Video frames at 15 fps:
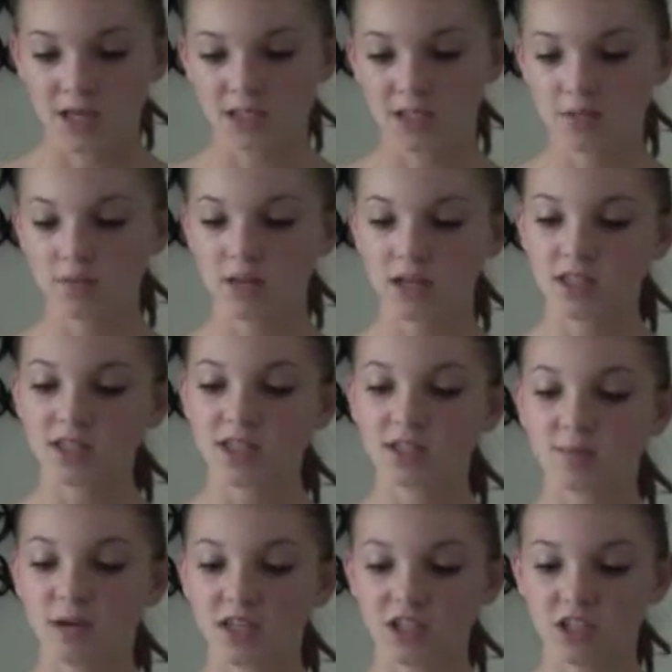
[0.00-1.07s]
Some kids,
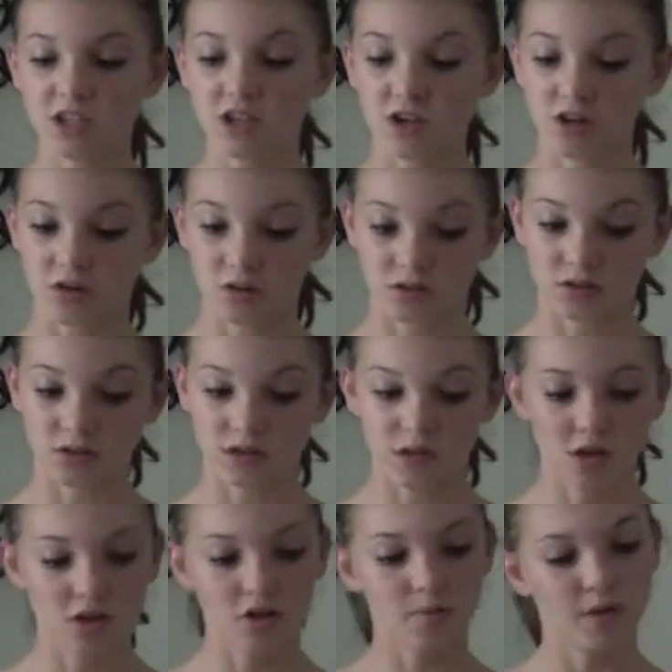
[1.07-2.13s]
especially girls,
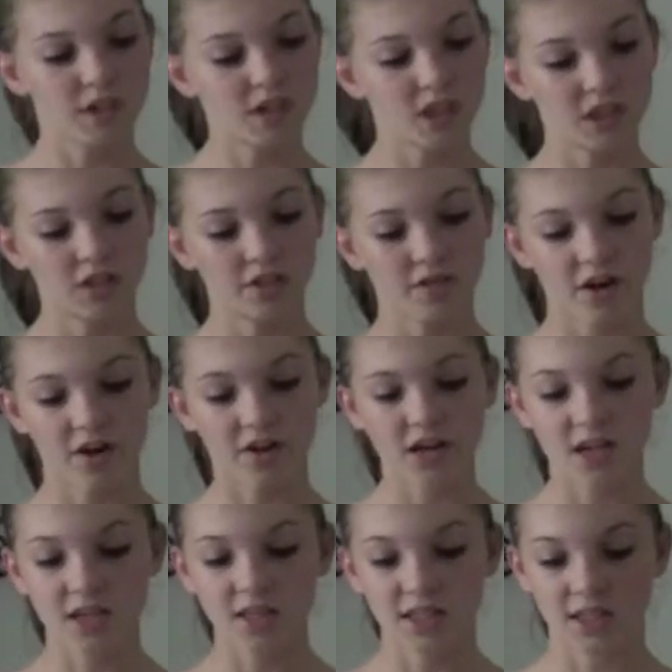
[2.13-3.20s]
could be judged very
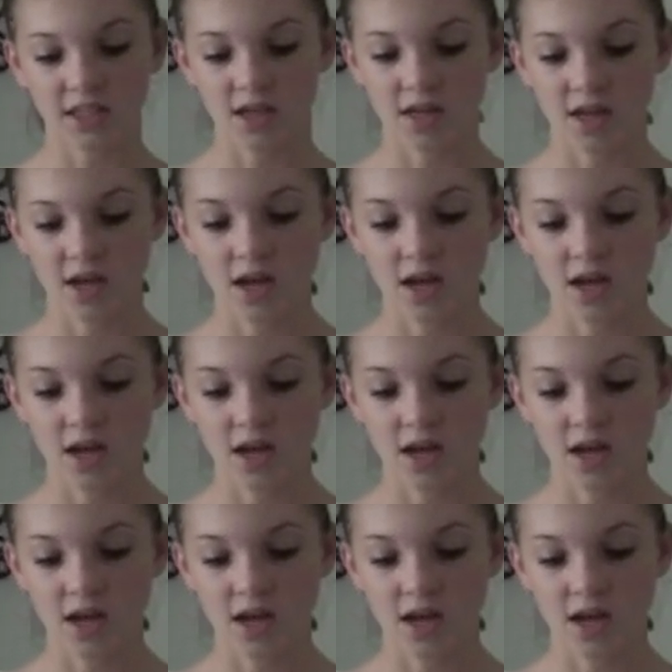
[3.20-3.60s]
easily.